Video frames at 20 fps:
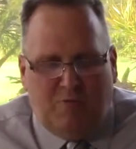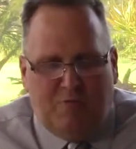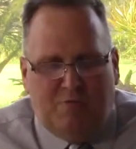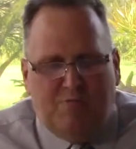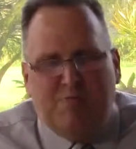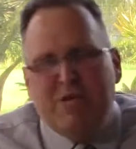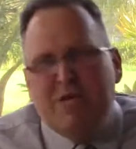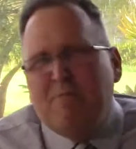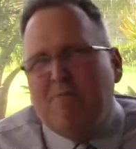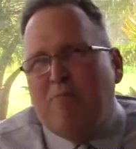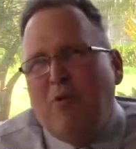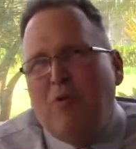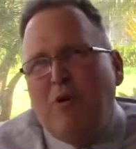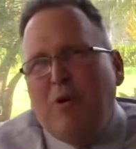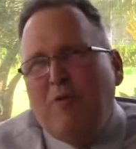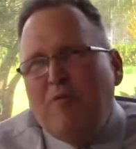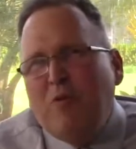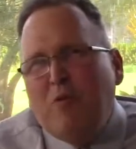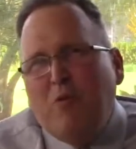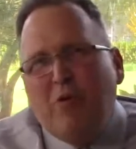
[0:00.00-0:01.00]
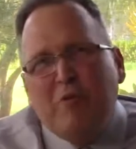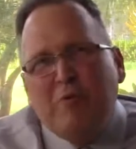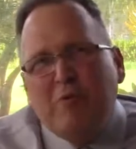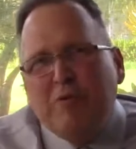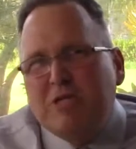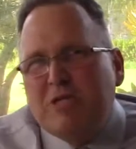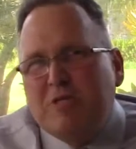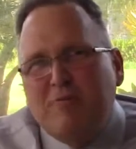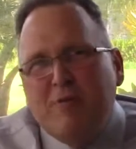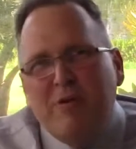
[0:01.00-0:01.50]
being born of the water and
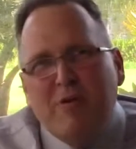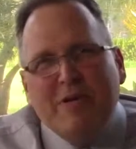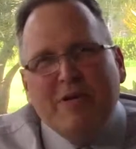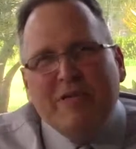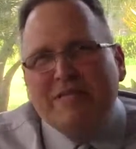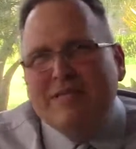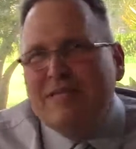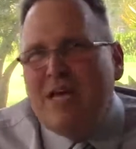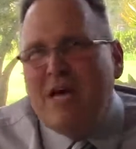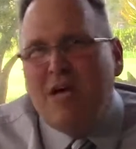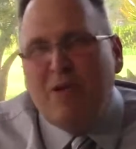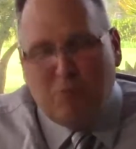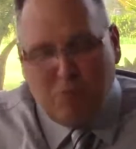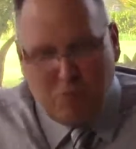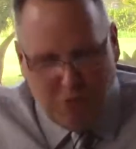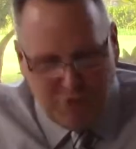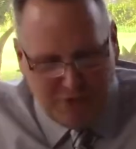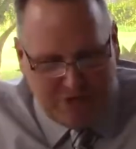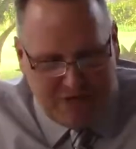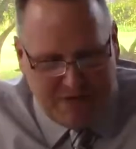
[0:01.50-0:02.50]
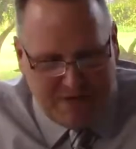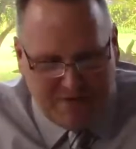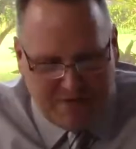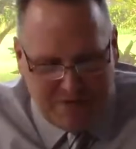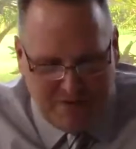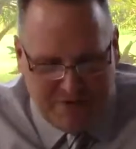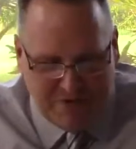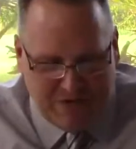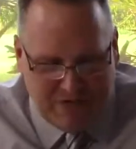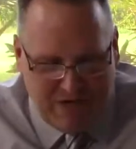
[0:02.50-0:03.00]
spirit is not working for
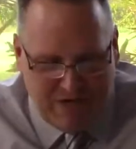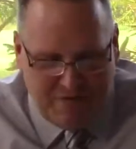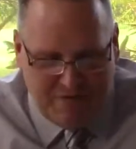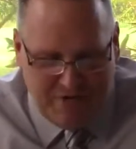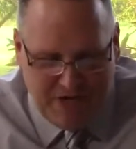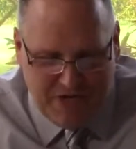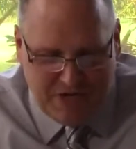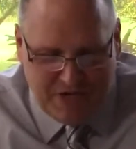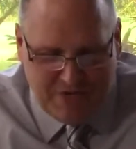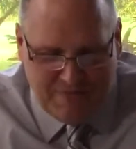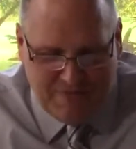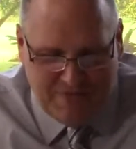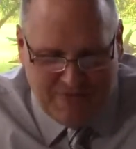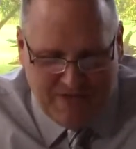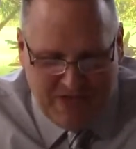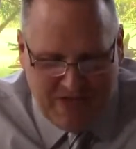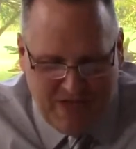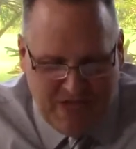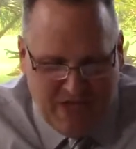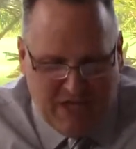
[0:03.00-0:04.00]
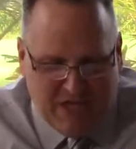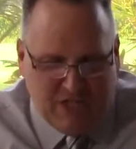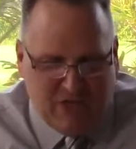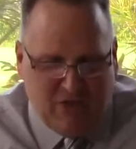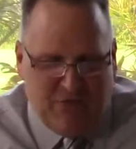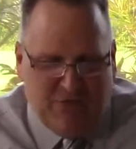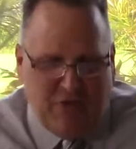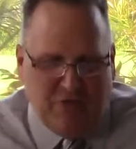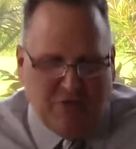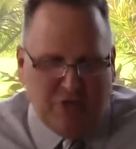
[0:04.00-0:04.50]
your salvation.
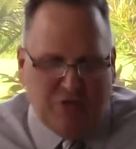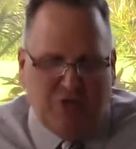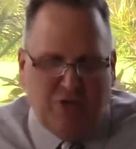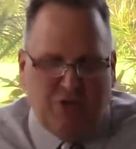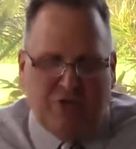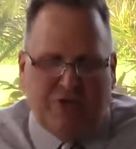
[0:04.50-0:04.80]
So those who